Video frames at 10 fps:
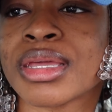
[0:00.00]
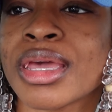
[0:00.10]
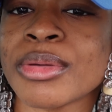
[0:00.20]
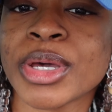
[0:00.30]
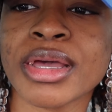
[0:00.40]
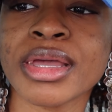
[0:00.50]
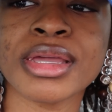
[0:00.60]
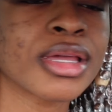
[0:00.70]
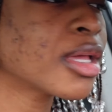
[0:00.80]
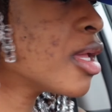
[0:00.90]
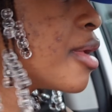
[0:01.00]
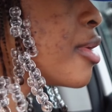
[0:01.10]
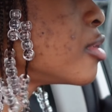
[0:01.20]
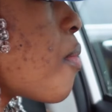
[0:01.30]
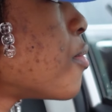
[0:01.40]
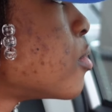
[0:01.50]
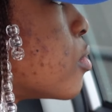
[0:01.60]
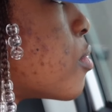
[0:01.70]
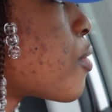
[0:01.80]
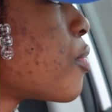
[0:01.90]
Hey, bye.
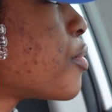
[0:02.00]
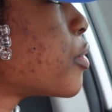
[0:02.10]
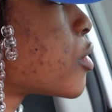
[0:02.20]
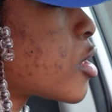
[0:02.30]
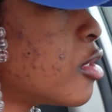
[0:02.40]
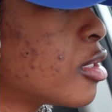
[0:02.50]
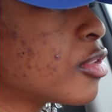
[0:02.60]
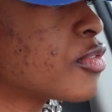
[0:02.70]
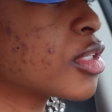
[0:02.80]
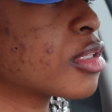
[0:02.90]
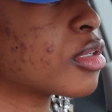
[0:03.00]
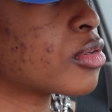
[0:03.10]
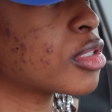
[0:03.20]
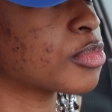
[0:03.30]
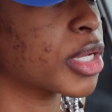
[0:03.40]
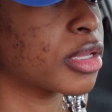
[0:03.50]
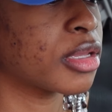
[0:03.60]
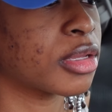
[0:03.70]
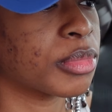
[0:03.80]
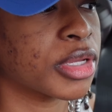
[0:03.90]
All this fucking noise my
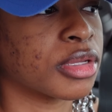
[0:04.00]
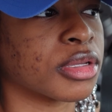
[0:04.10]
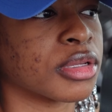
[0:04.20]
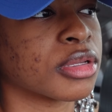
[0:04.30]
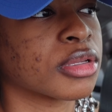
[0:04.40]
head making.